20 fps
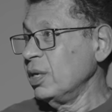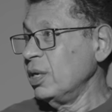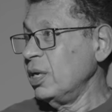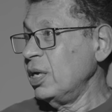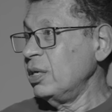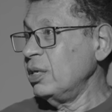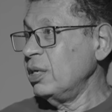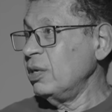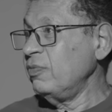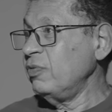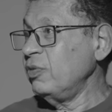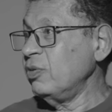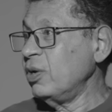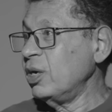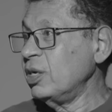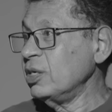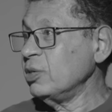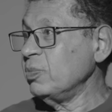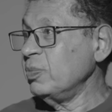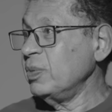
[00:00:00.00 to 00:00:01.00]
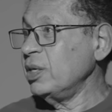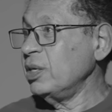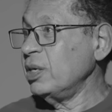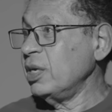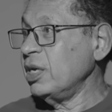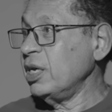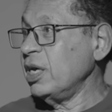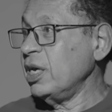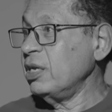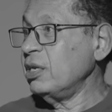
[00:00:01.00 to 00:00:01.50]
And if you ask me
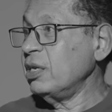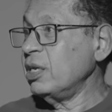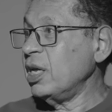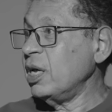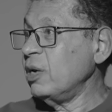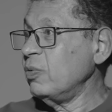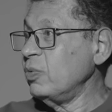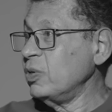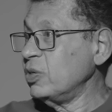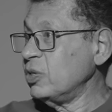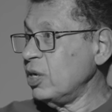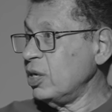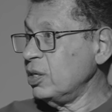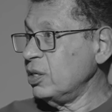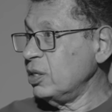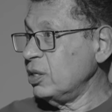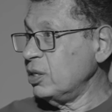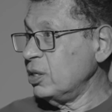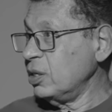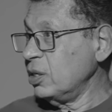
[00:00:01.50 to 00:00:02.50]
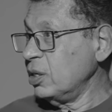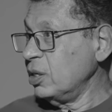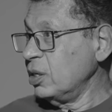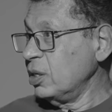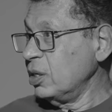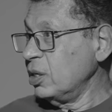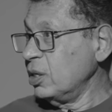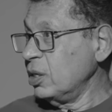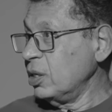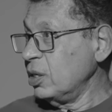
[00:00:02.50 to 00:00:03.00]
again how we started,
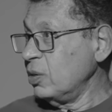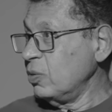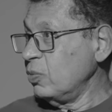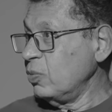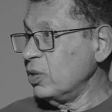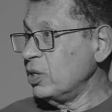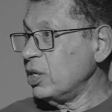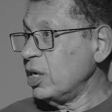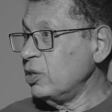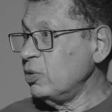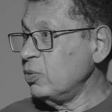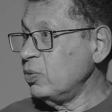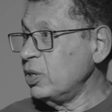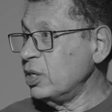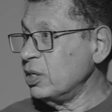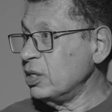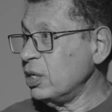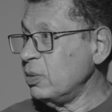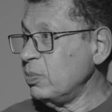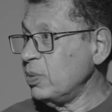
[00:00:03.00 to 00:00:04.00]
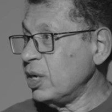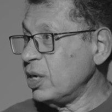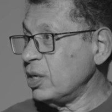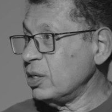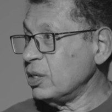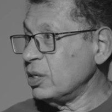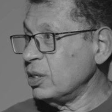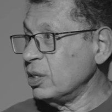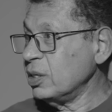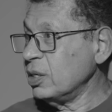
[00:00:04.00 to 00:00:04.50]
what I do in the
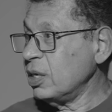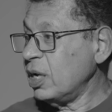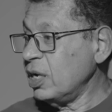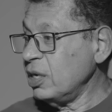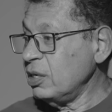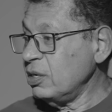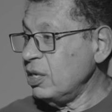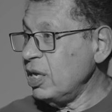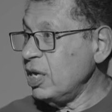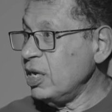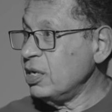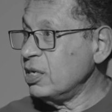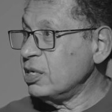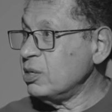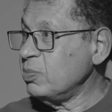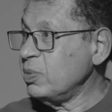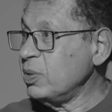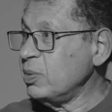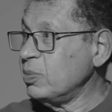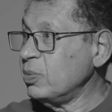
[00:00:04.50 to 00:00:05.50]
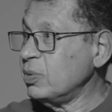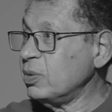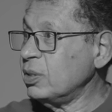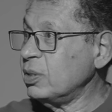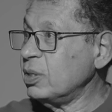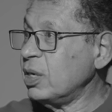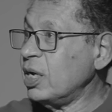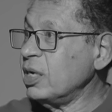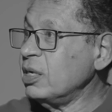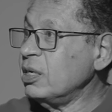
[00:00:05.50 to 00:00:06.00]
seminars, I take these people,
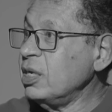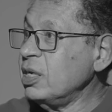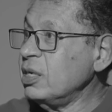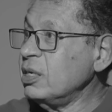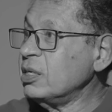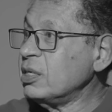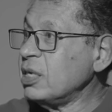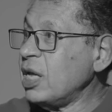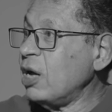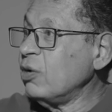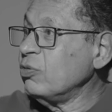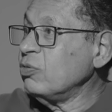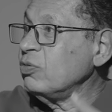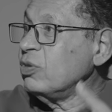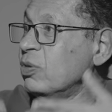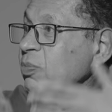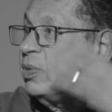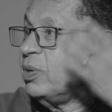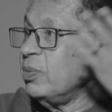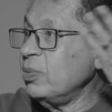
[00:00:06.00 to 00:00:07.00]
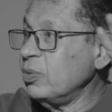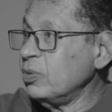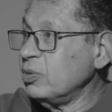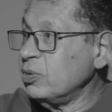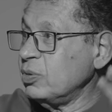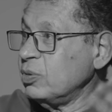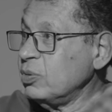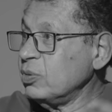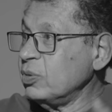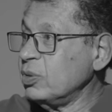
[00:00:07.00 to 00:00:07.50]
I take this out of the people
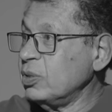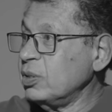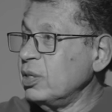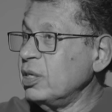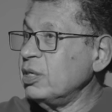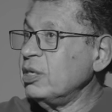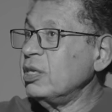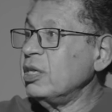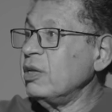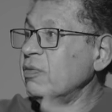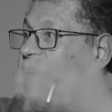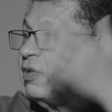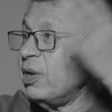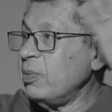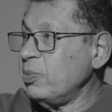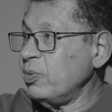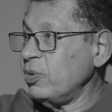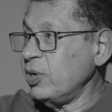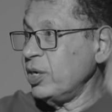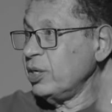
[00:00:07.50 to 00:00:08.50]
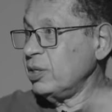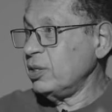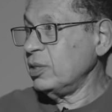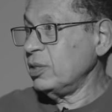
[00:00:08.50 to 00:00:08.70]
to let it evaporate.